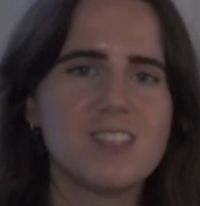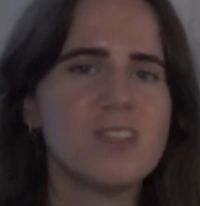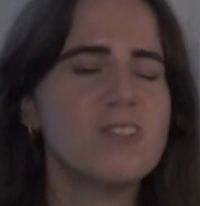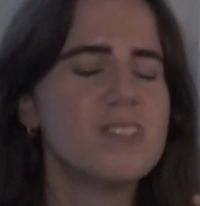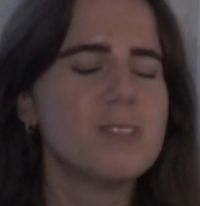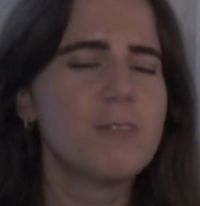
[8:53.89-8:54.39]

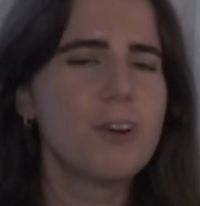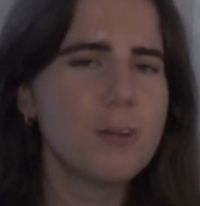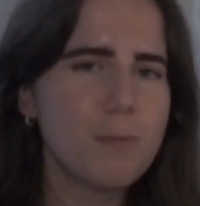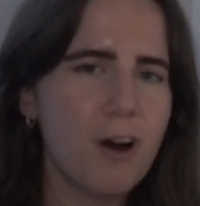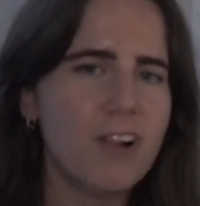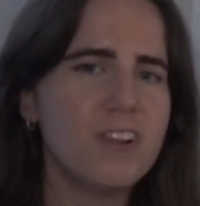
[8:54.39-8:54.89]
So it was
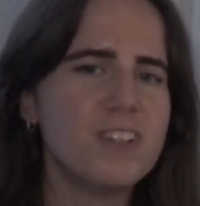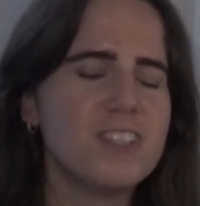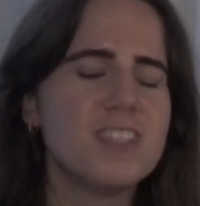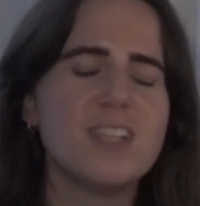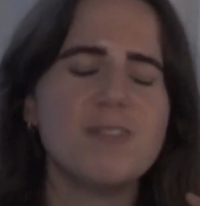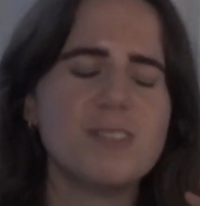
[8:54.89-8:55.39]
very
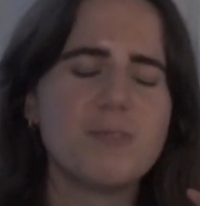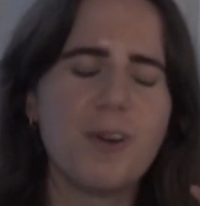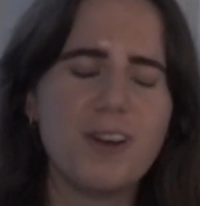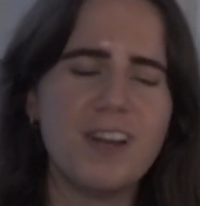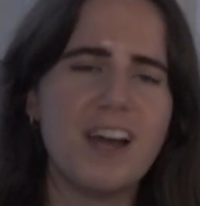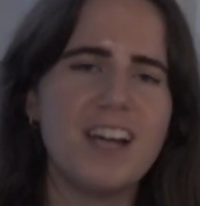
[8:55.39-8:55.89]
polished, it was
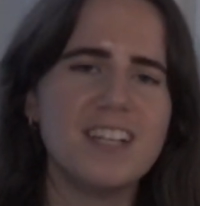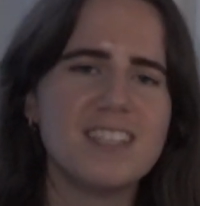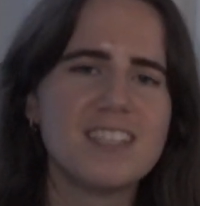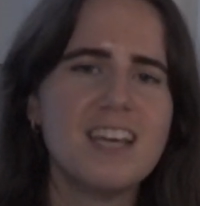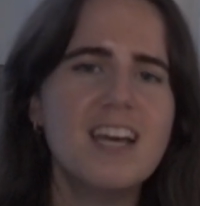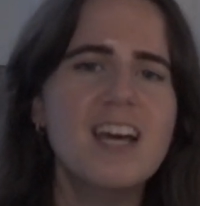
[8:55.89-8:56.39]
very nice.